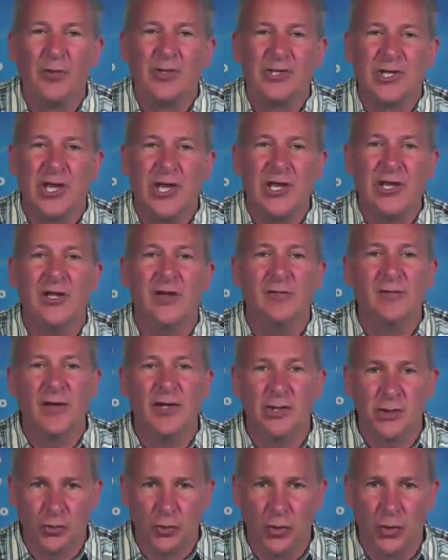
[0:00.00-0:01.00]
It was
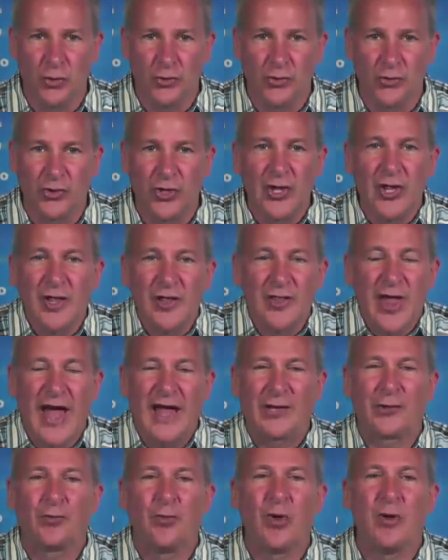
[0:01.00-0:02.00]
individuals.
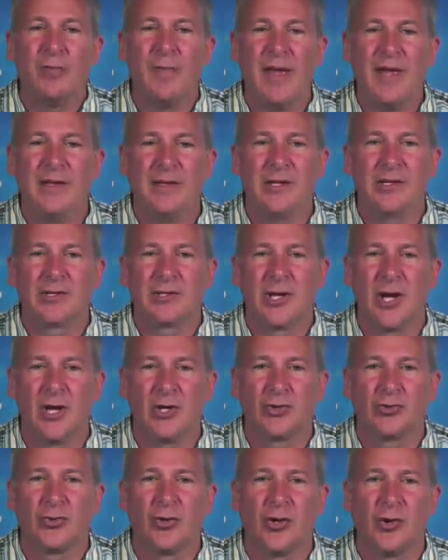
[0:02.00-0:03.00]
That's what made
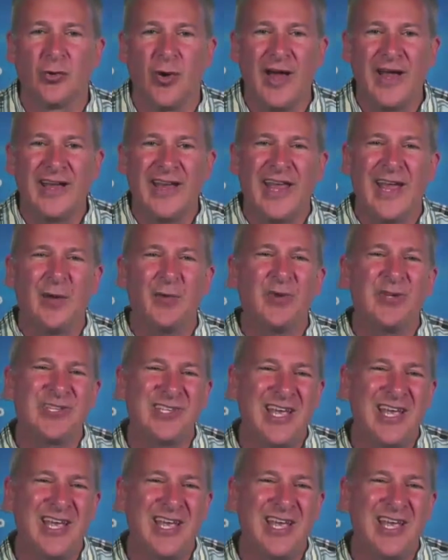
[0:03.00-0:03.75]
this country great.